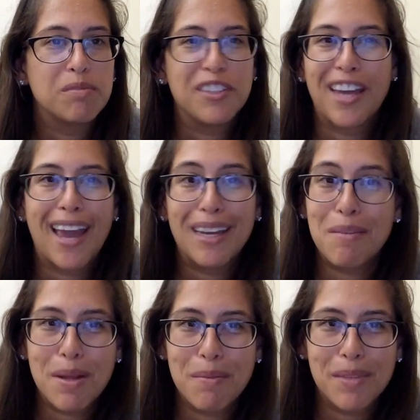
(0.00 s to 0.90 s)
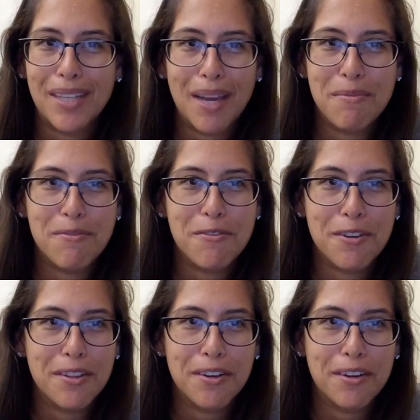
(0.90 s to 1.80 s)
You can't email them the day
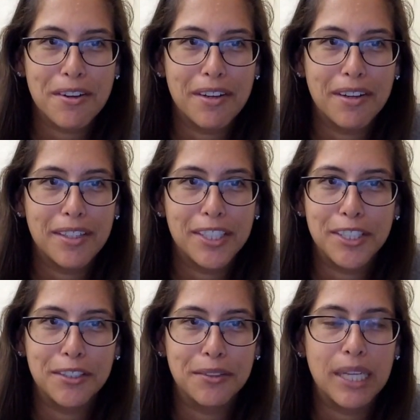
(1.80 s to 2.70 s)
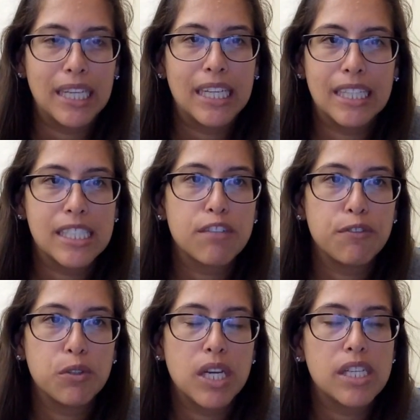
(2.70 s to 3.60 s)
before they're due. I need at least a
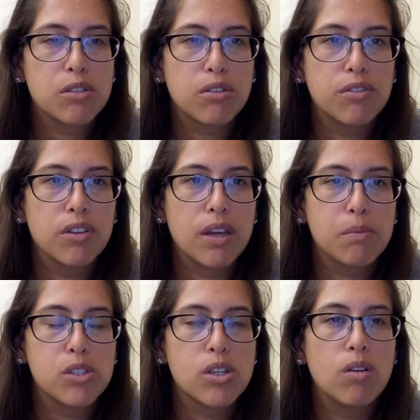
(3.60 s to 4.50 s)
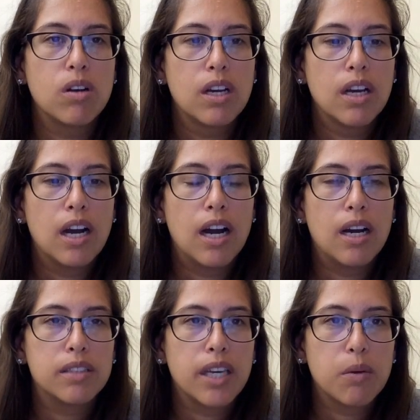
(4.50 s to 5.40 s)
few days to review them. So
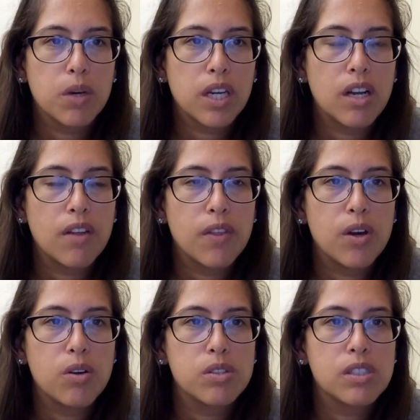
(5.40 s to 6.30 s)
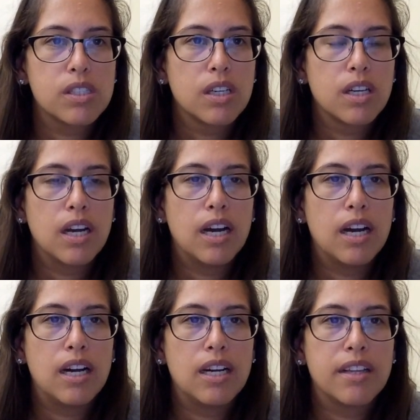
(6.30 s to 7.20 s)
get working on those
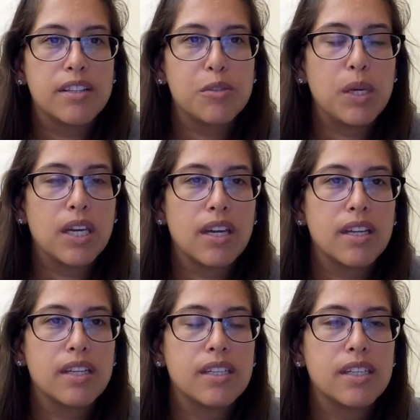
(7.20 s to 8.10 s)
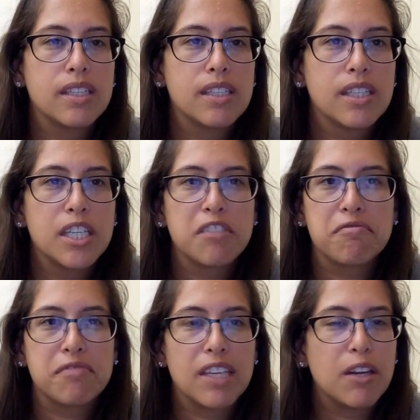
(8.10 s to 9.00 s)
this weekend.
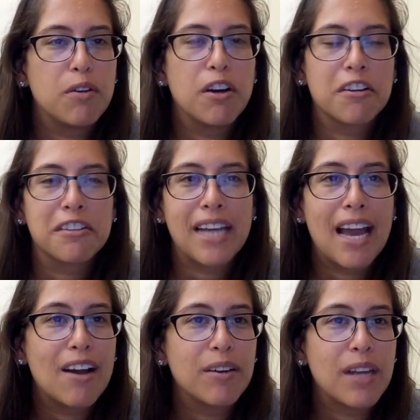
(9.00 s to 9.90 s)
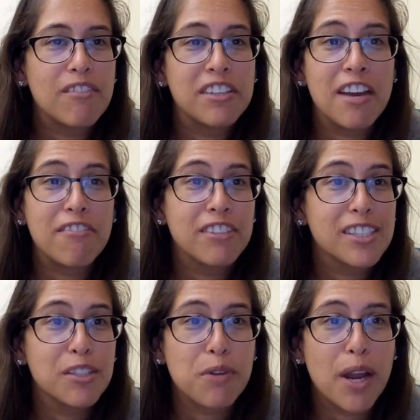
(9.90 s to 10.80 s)
You know, hunker down, have a
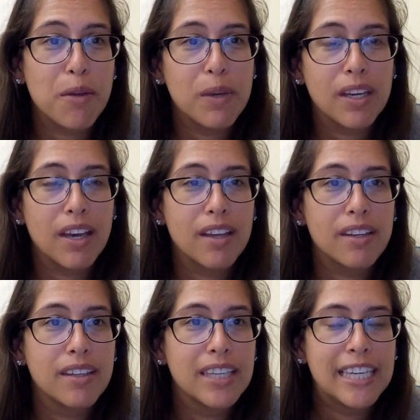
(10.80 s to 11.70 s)
Netflix and write weekend,